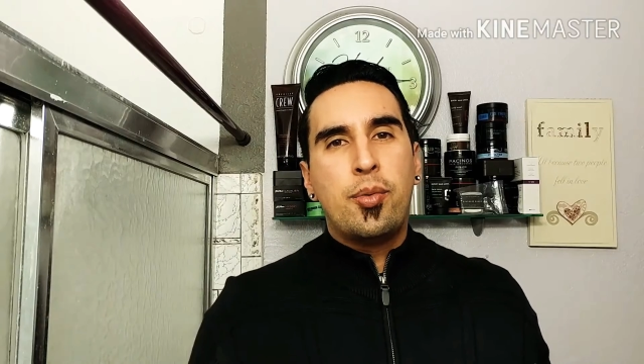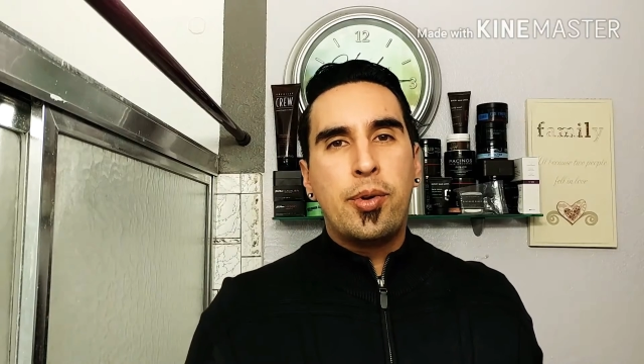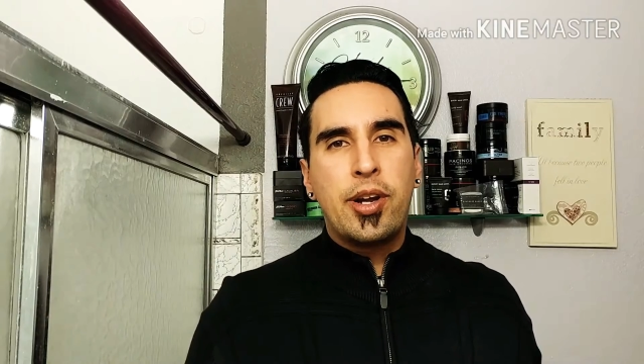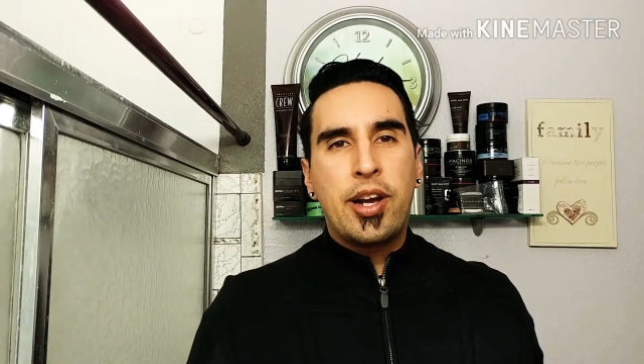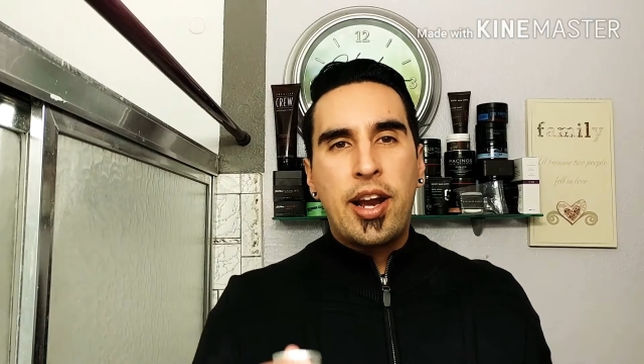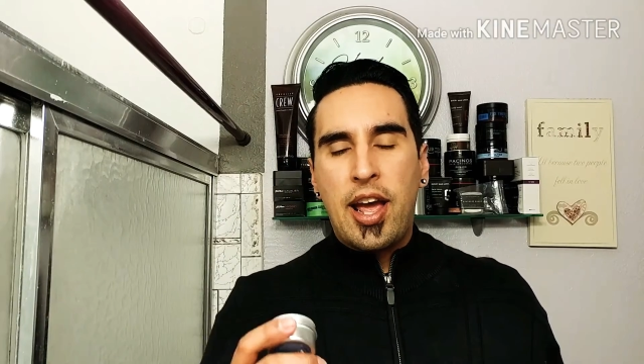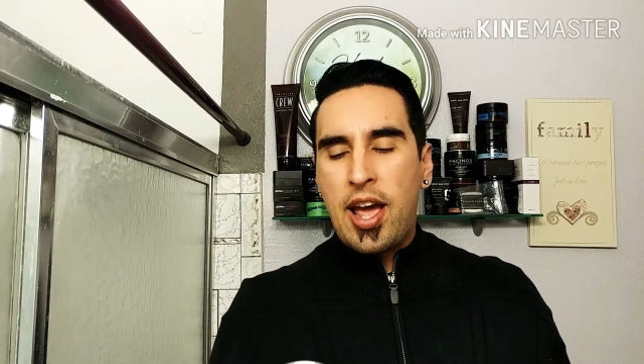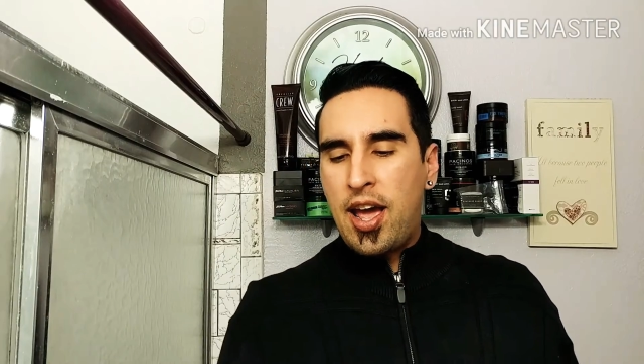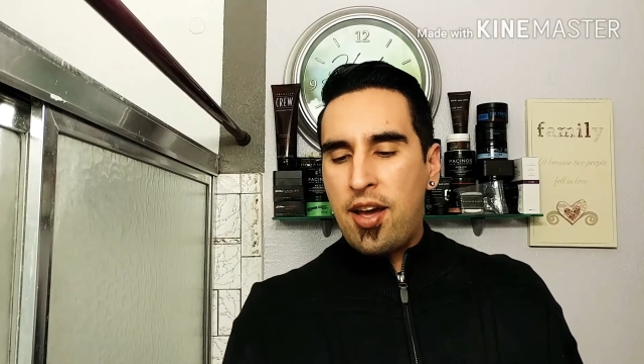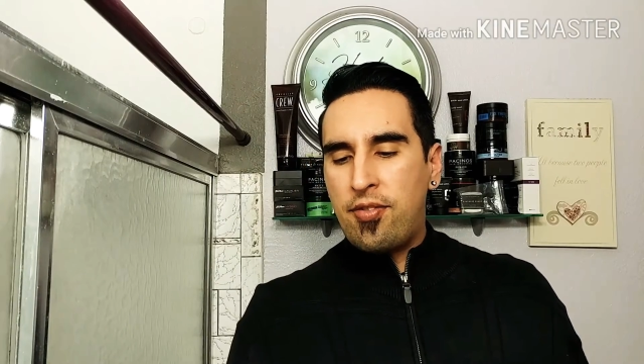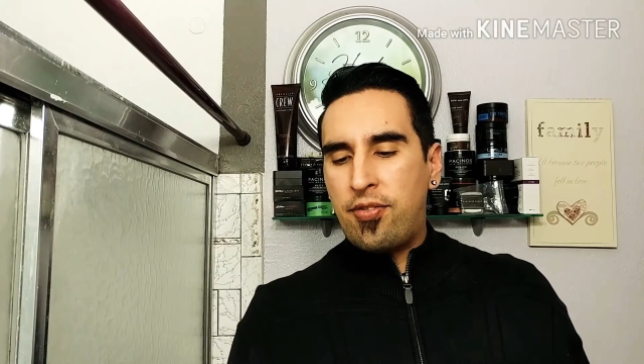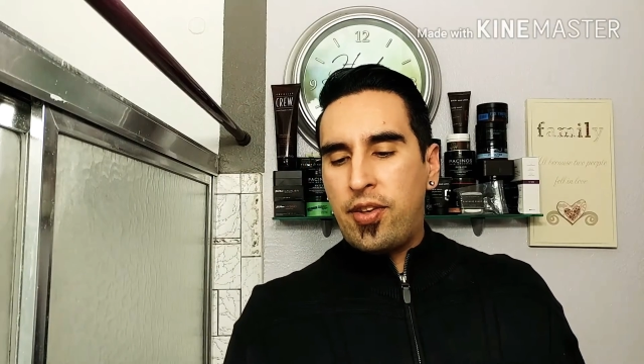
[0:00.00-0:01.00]
we're gonna
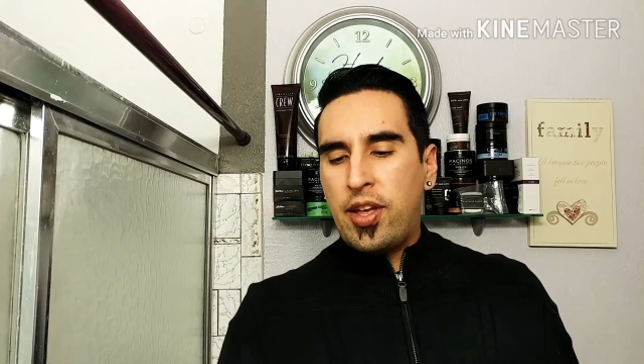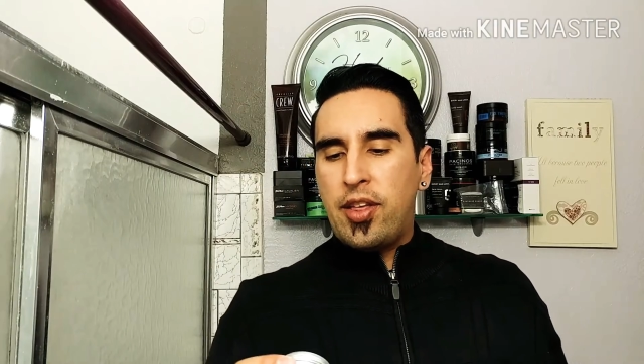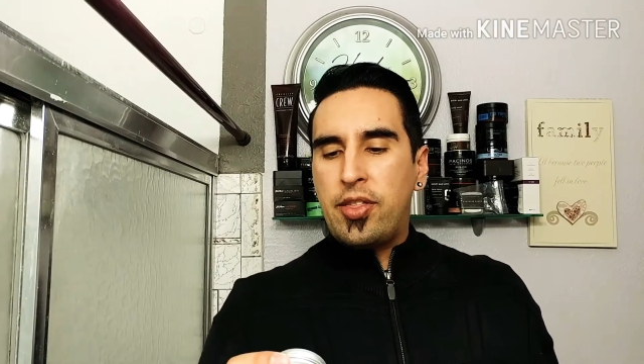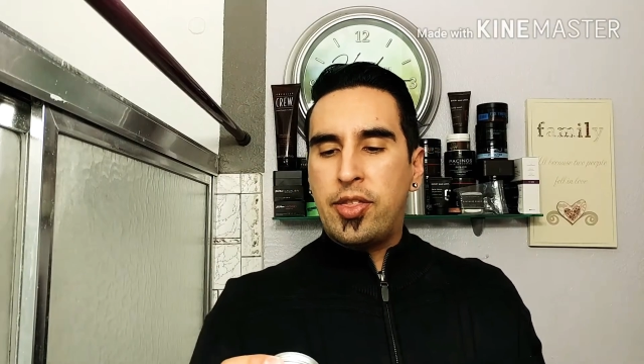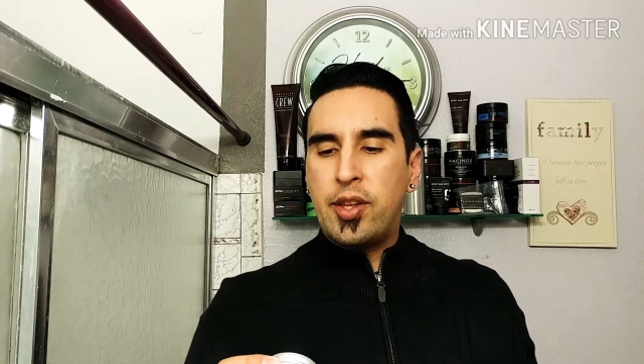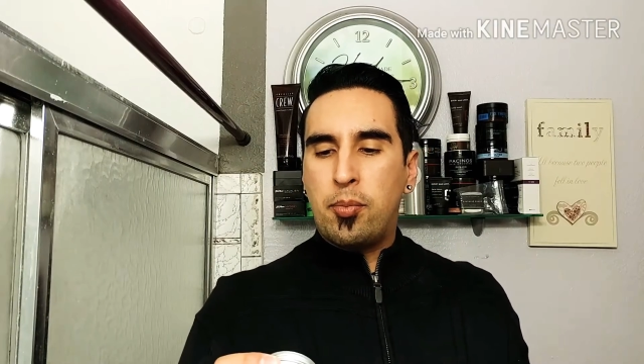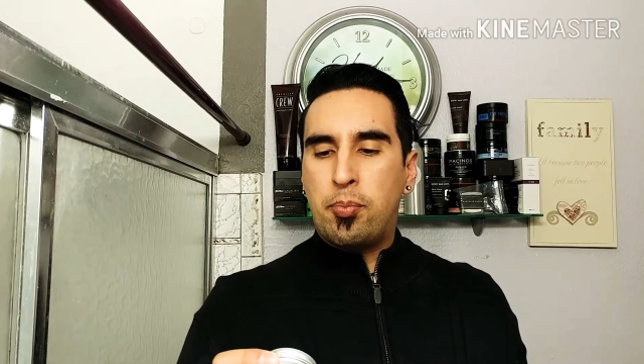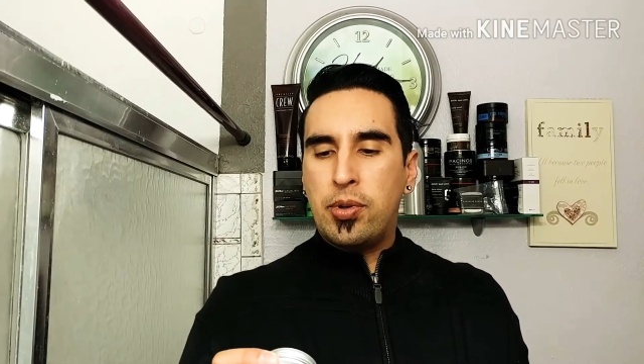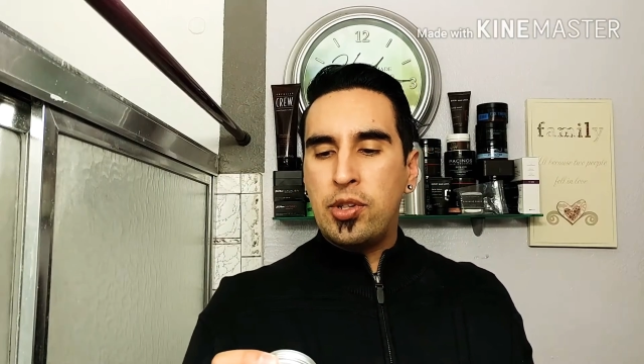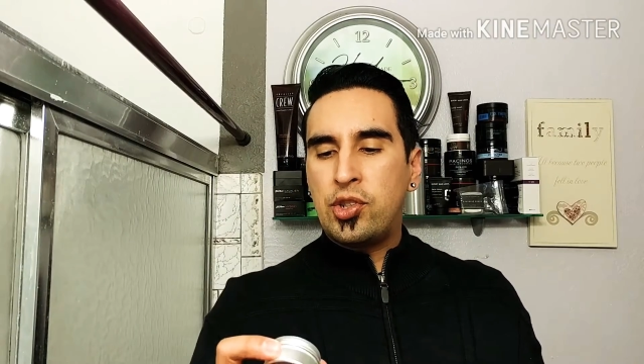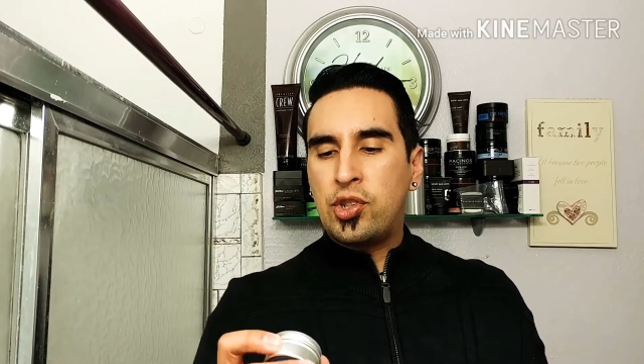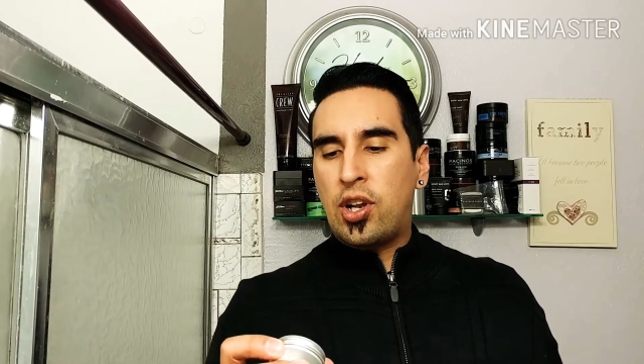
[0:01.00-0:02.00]
have the
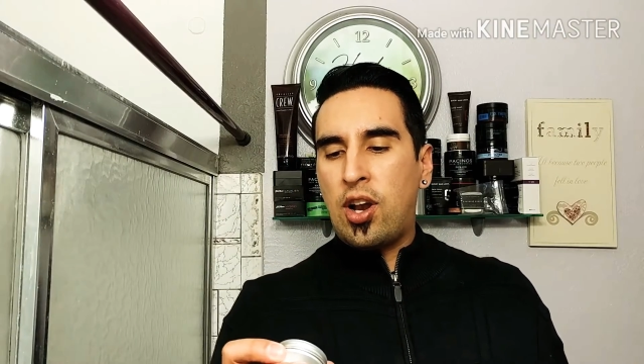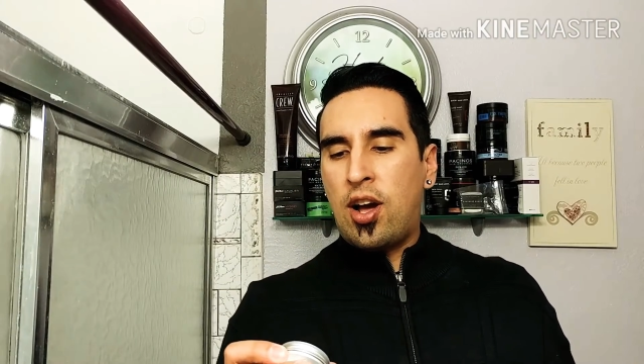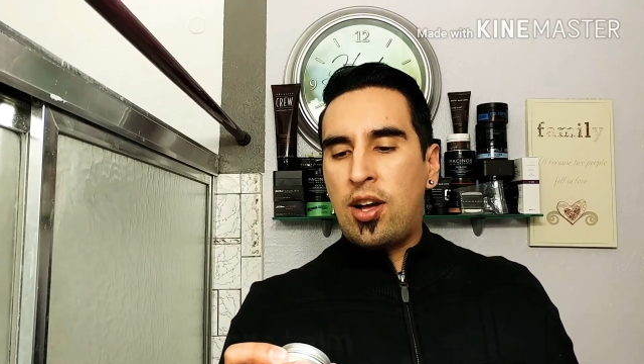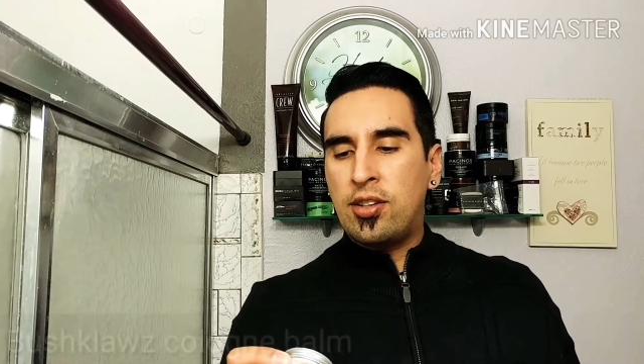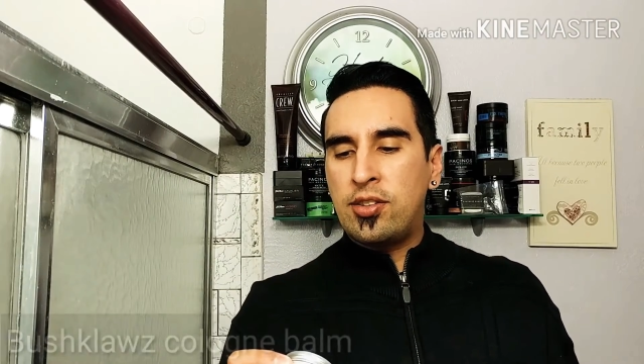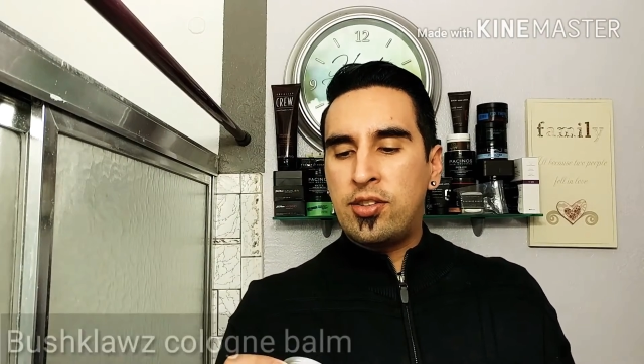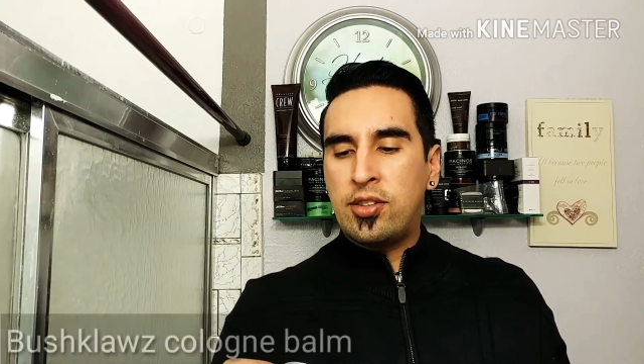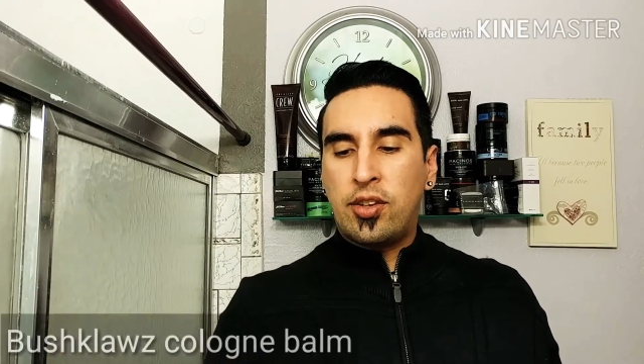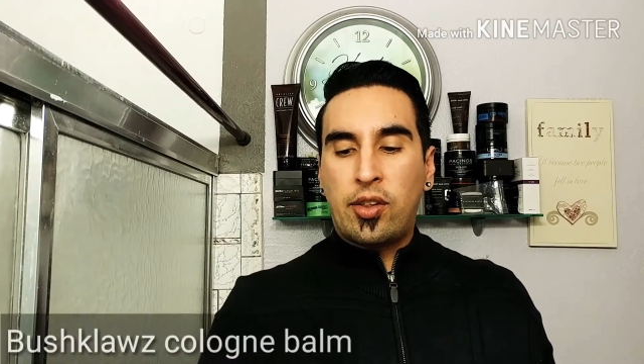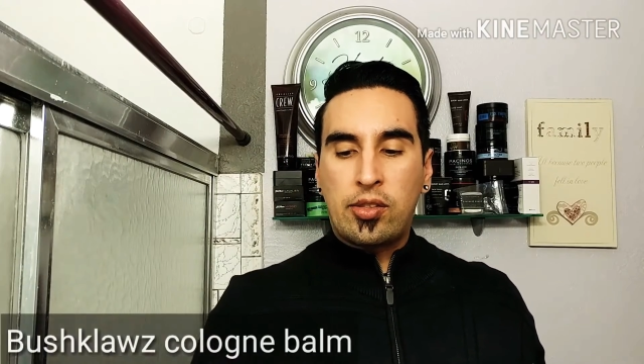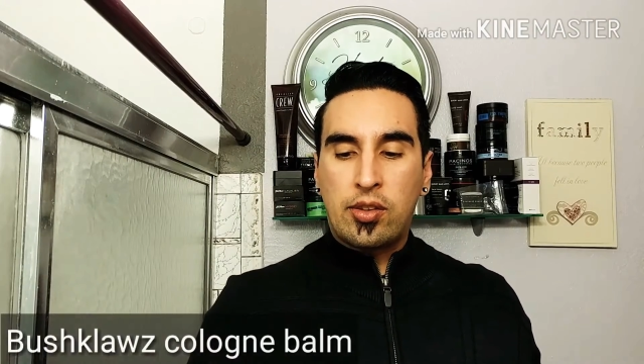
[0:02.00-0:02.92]
Bushklawz